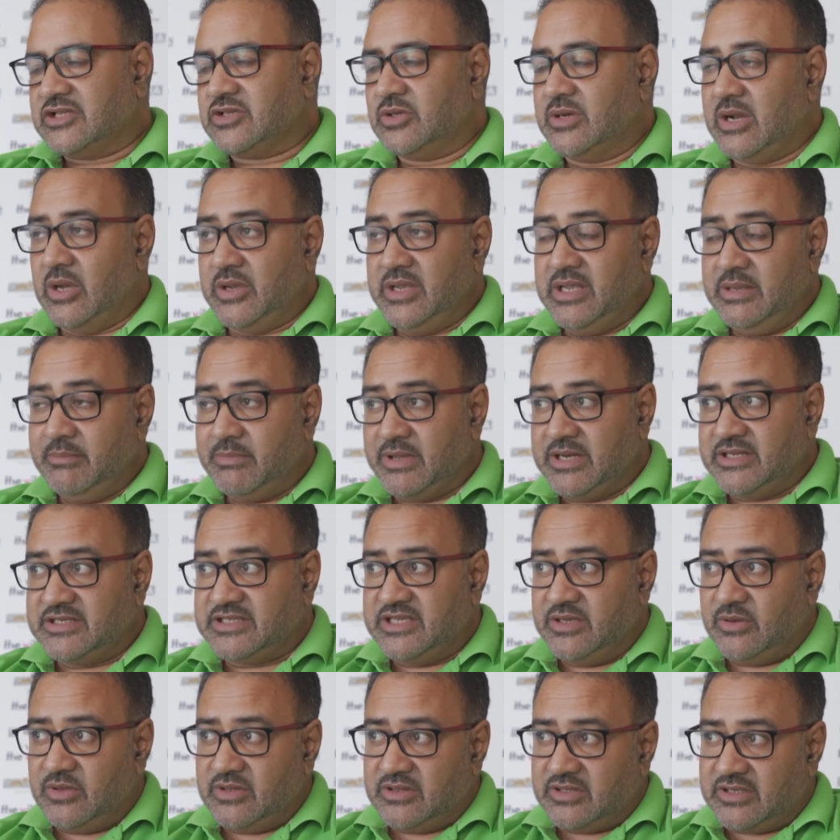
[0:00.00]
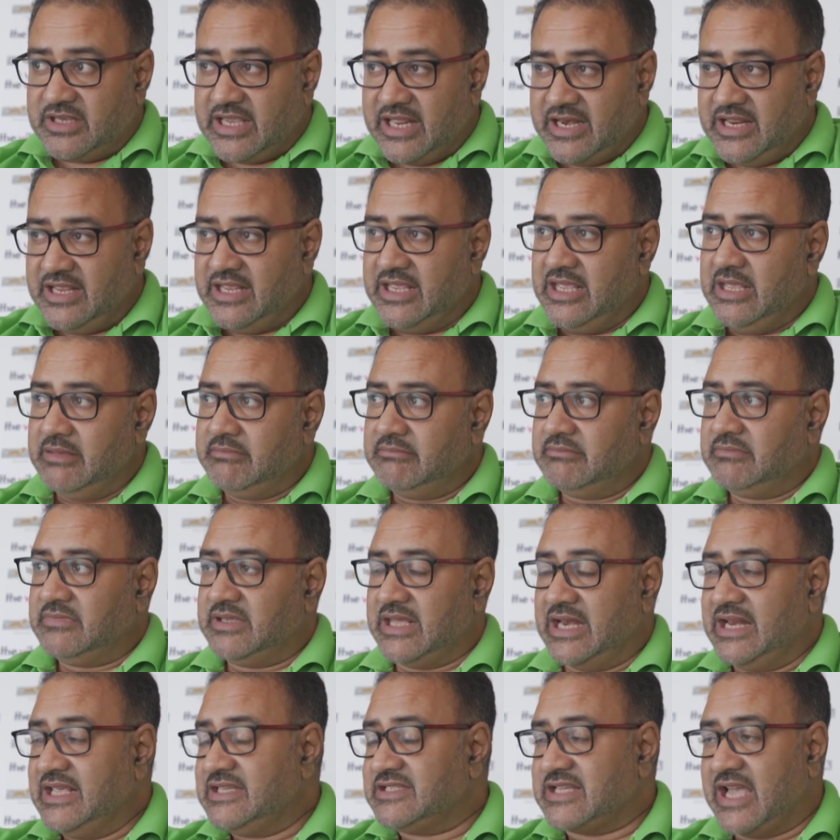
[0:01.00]
now, but you see, getting
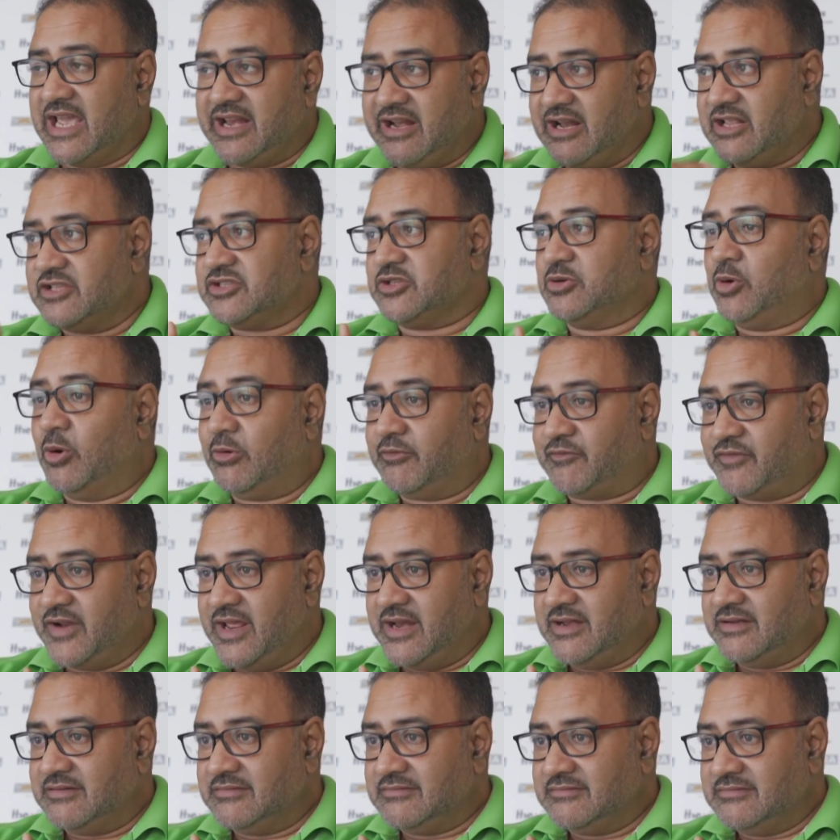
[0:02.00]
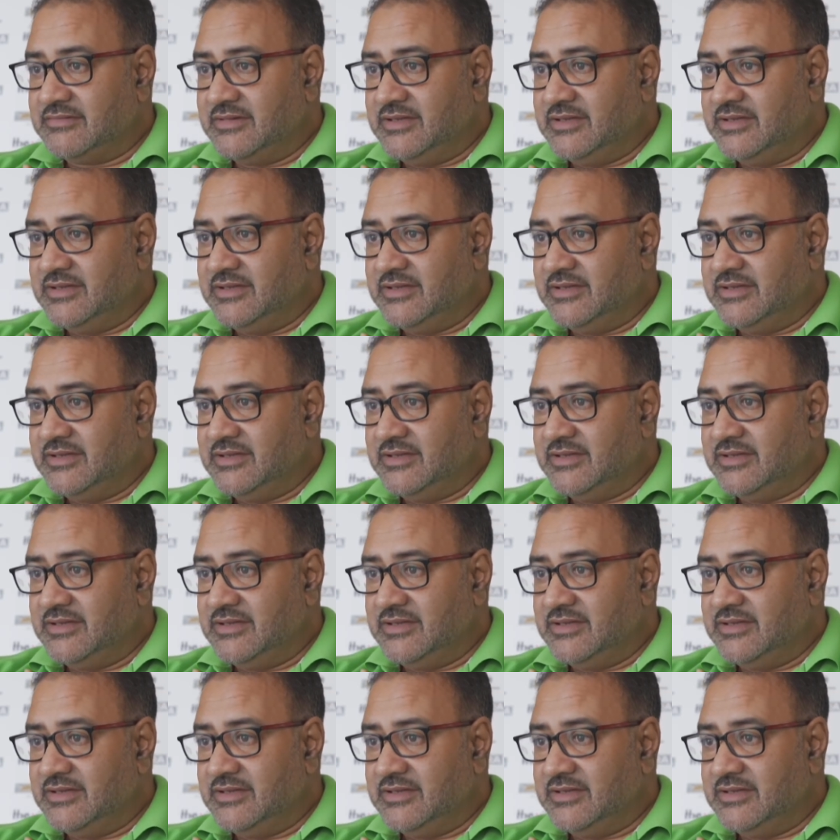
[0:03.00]
Zainal's an old friend,